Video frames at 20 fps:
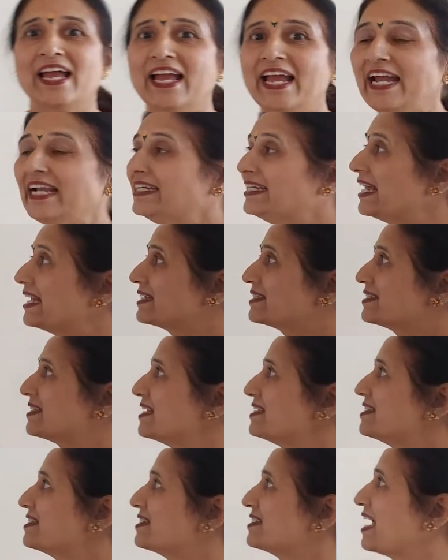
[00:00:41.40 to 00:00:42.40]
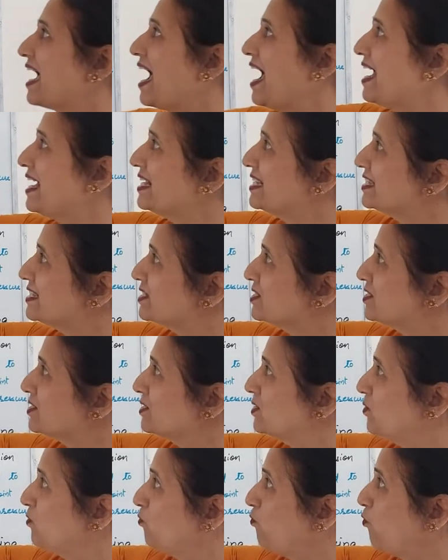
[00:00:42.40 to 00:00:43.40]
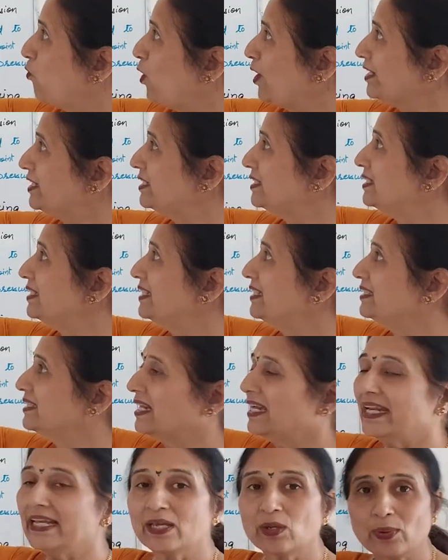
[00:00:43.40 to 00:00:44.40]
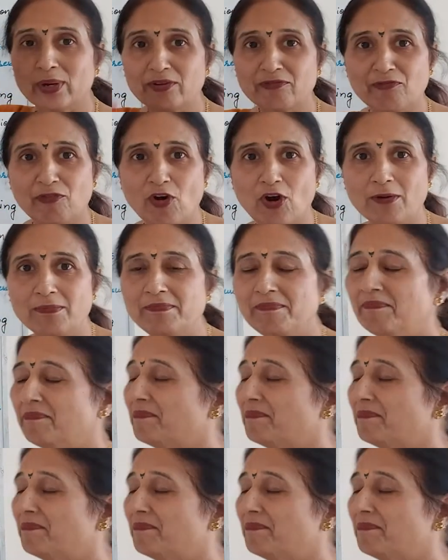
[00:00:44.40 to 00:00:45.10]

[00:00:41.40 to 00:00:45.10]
It exists as water in the liquid form